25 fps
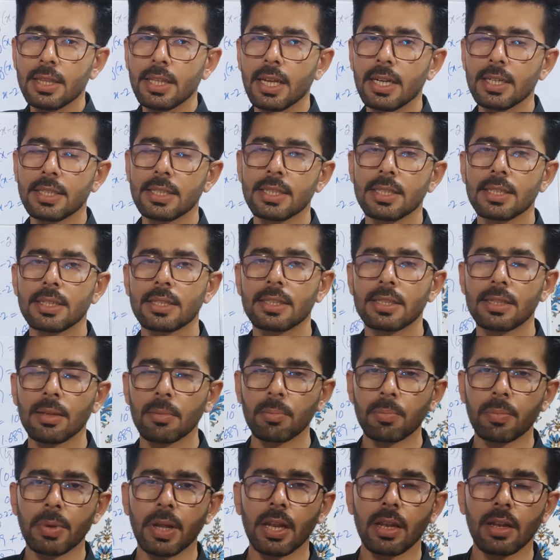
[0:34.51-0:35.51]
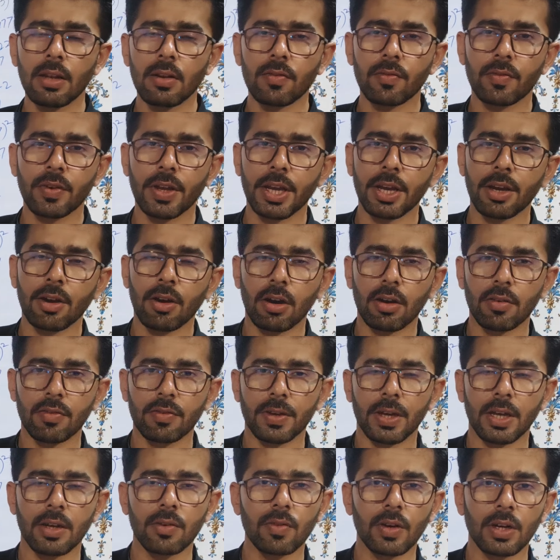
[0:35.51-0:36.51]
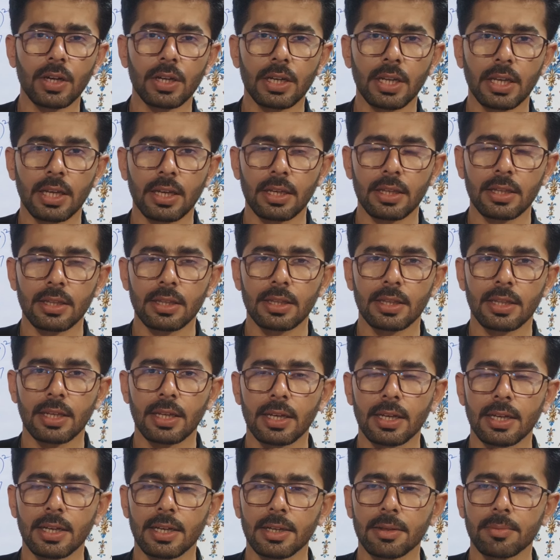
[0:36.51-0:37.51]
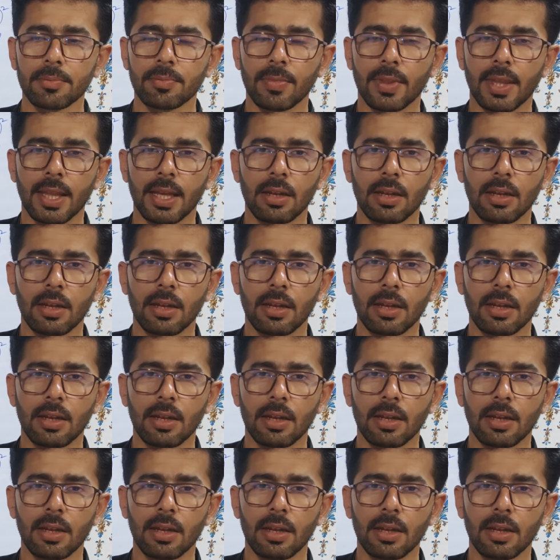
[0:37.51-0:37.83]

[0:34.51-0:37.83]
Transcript: That's a simple way of converting the